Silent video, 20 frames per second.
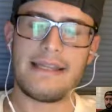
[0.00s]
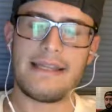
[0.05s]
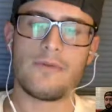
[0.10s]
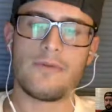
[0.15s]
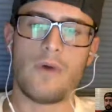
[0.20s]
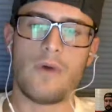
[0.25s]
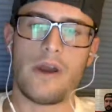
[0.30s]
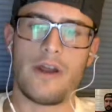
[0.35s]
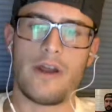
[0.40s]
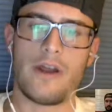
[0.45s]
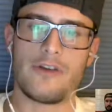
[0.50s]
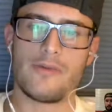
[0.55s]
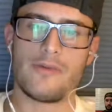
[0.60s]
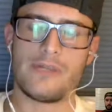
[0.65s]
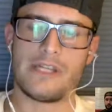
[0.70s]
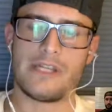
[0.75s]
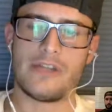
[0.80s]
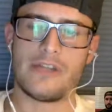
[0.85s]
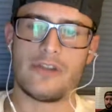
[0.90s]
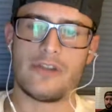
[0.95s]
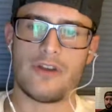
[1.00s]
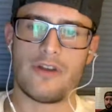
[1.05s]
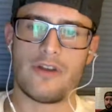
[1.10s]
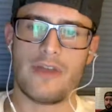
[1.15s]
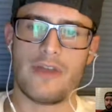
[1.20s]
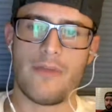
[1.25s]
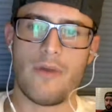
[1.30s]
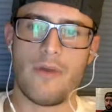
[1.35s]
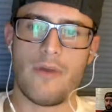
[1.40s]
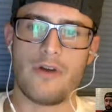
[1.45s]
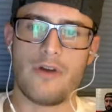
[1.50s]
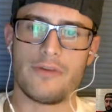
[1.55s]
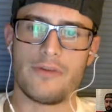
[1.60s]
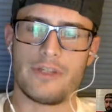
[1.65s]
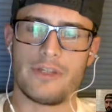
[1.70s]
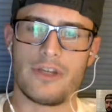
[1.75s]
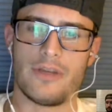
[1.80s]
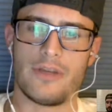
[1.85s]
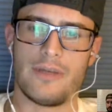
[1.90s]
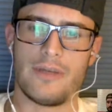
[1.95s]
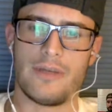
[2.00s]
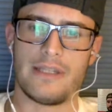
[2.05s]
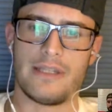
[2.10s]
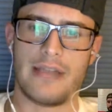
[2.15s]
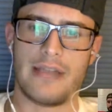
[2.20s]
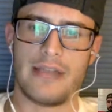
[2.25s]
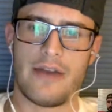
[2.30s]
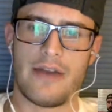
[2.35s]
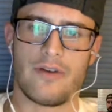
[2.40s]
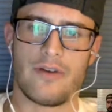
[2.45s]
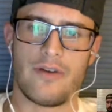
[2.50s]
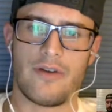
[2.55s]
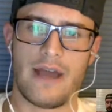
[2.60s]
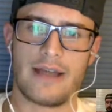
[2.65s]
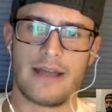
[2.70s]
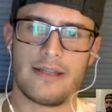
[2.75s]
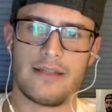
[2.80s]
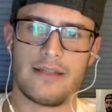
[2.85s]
100% certain that Bozeman is going to be the center, correct?